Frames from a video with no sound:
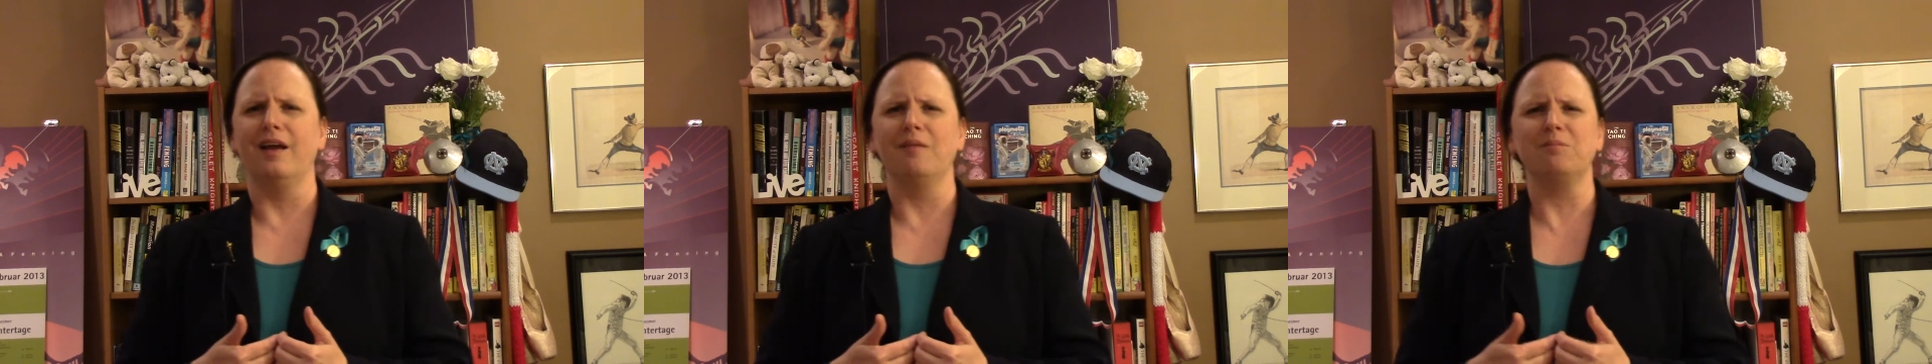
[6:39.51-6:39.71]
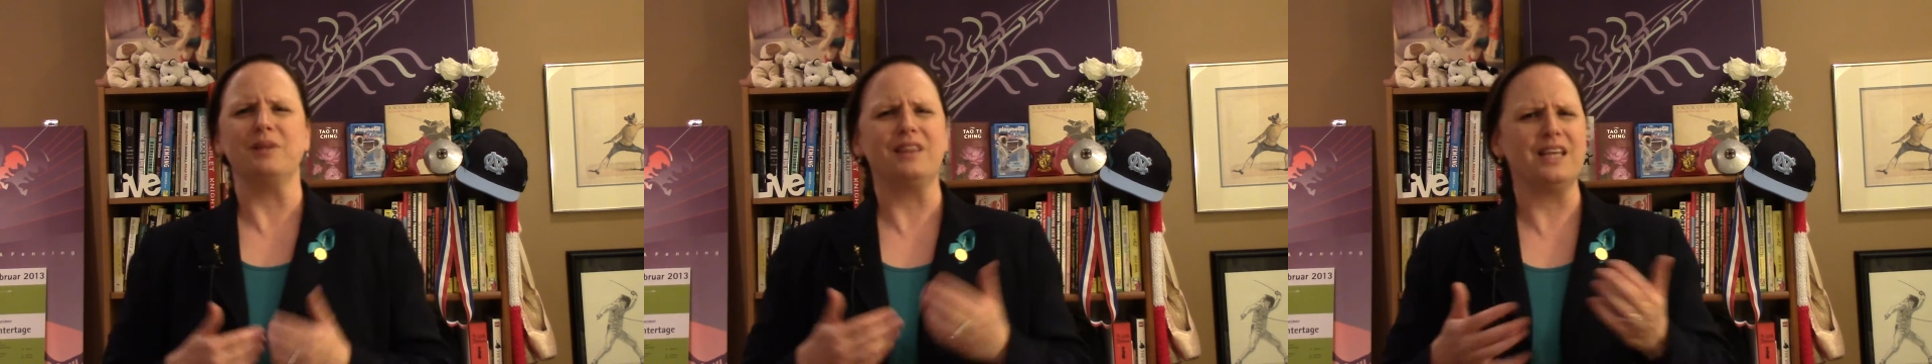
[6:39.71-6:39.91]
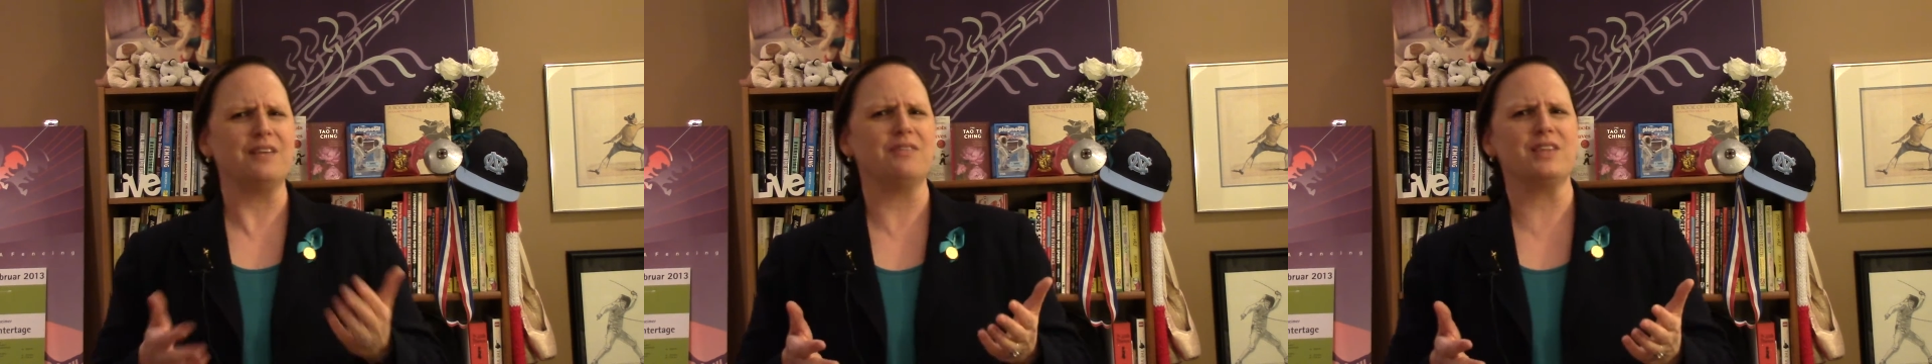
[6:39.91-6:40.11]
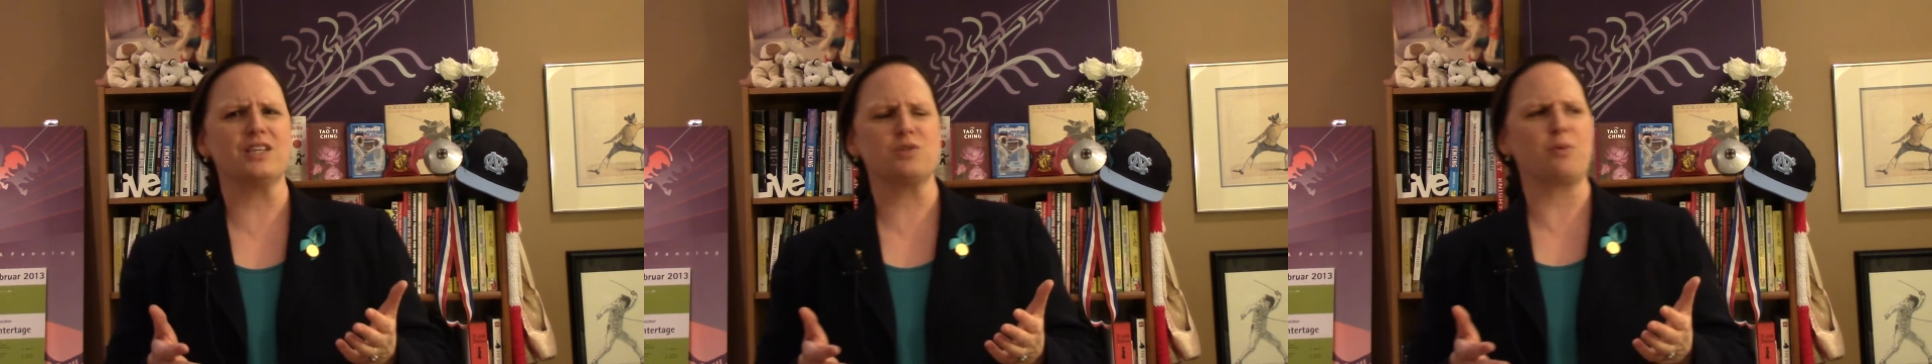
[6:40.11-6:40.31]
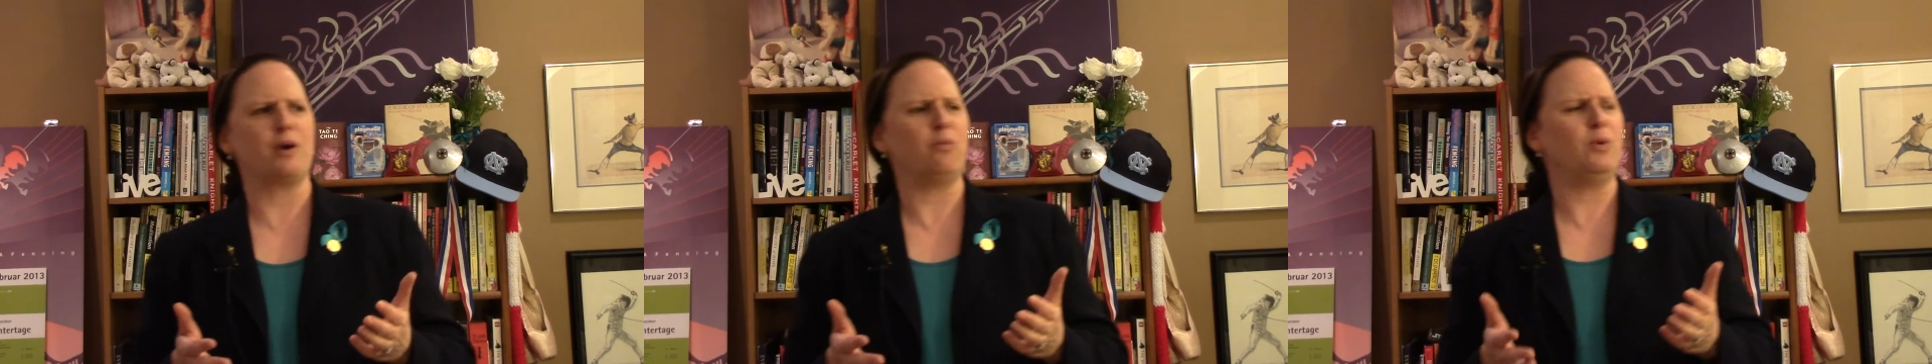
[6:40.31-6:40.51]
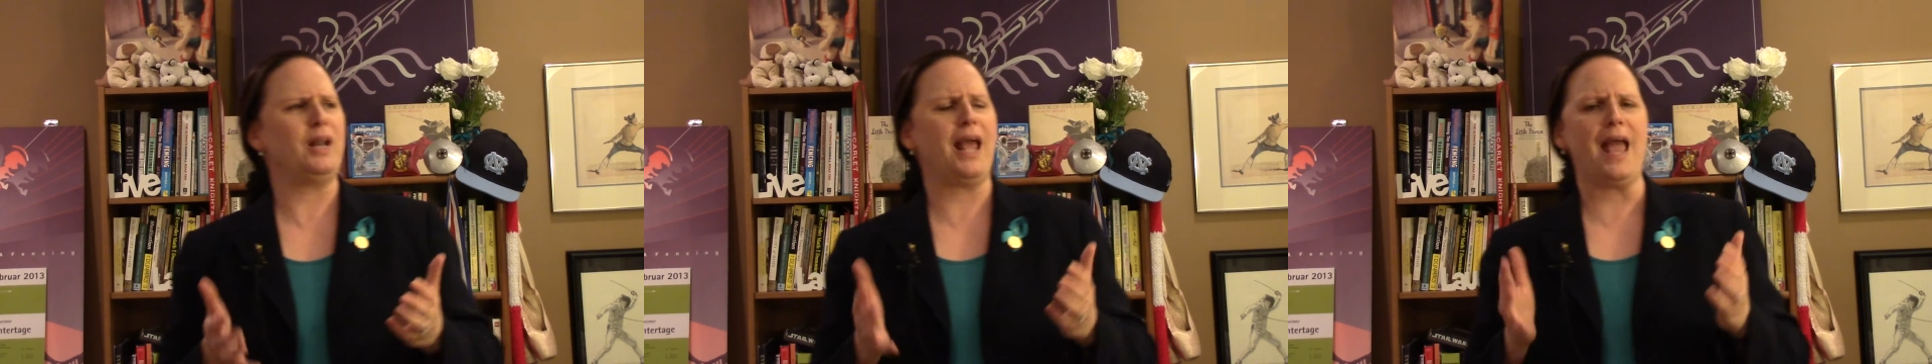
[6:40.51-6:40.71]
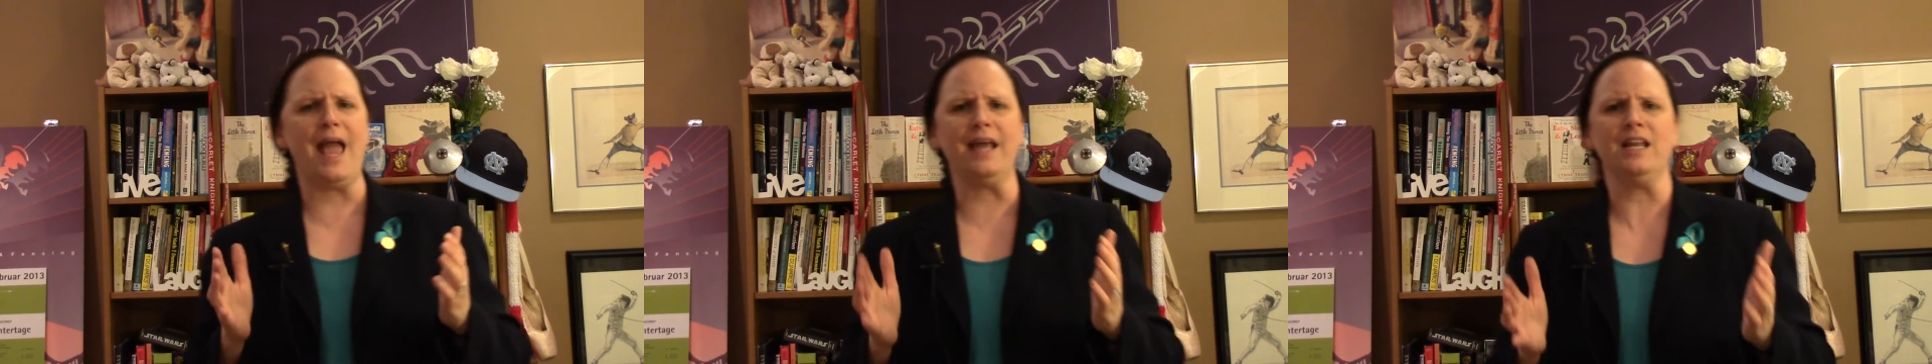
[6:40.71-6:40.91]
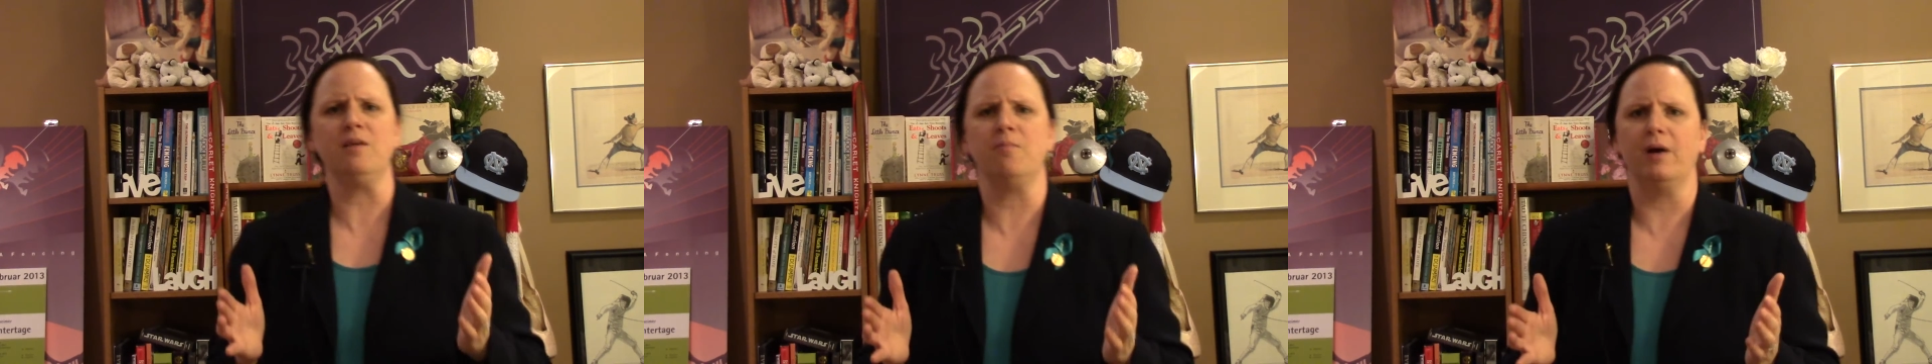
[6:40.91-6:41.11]
But think of it this way. Would
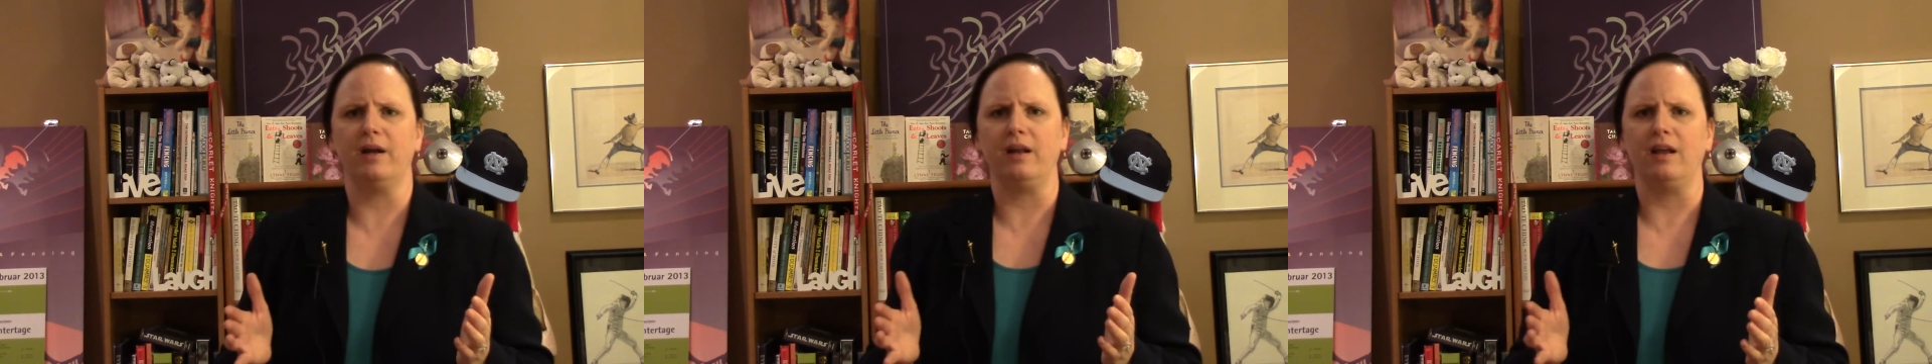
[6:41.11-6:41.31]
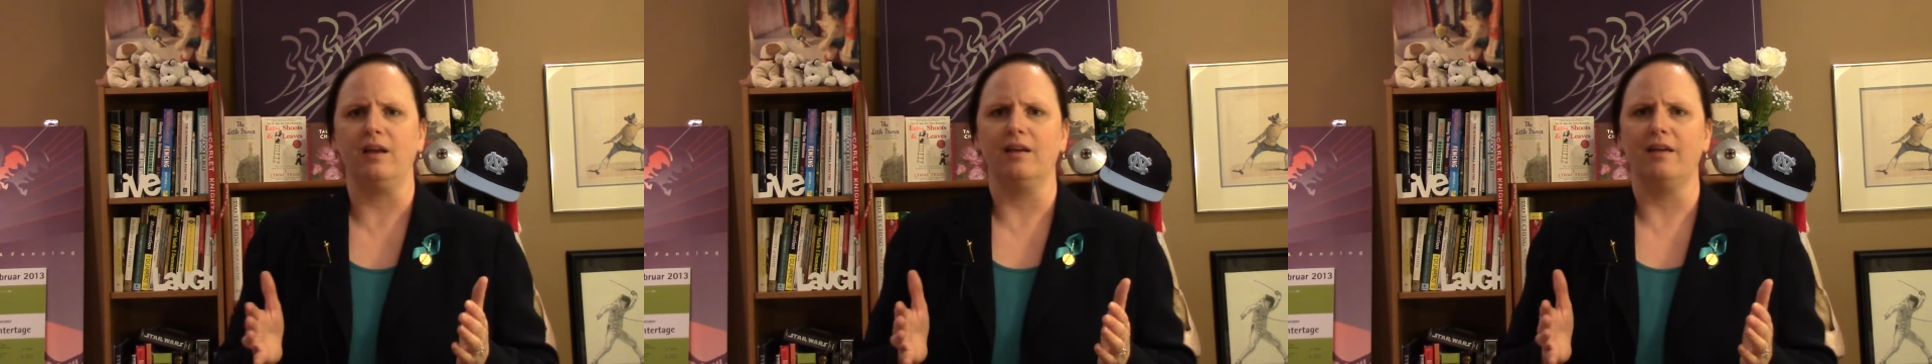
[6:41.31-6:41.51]
anybody